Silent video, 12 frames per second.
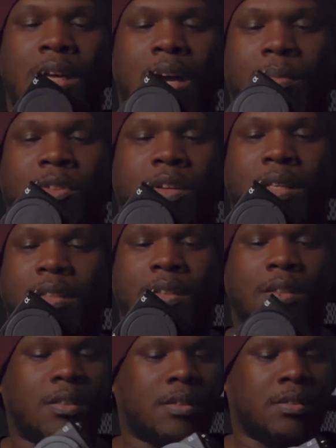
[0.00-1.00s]
I'm trying to
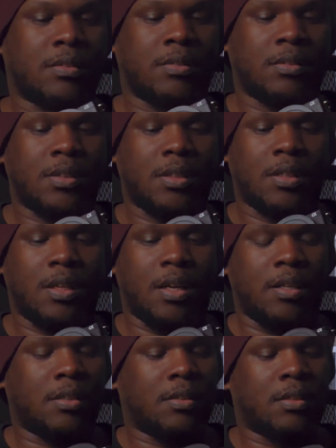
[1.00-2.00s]
learn,
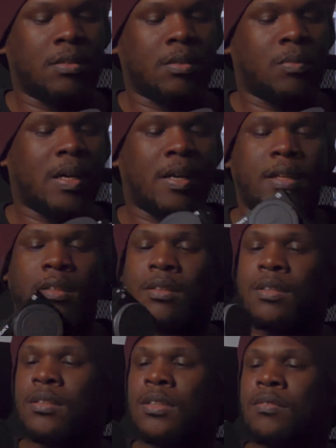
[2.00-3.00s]
and the only way I can
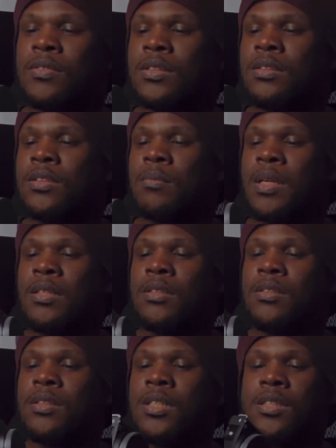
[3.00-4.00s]
learn is if somebody
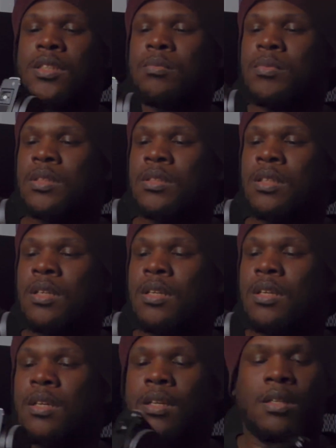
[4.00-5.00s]
teaches me,
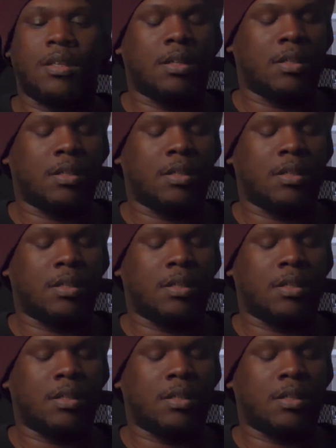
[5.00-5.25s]
and